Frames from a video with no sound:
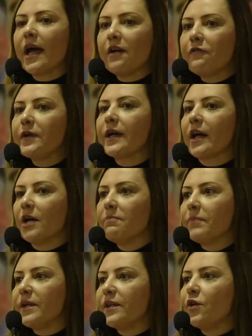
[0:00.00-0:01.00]
Every
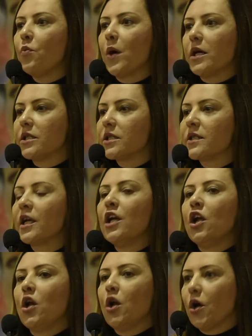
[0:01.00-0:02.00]
company wants
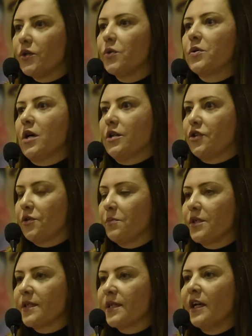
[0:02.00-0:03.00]
loyal
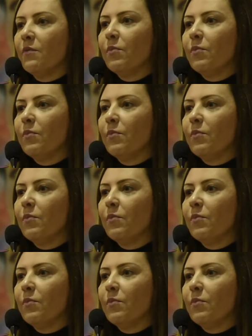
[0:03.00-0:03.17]
customers.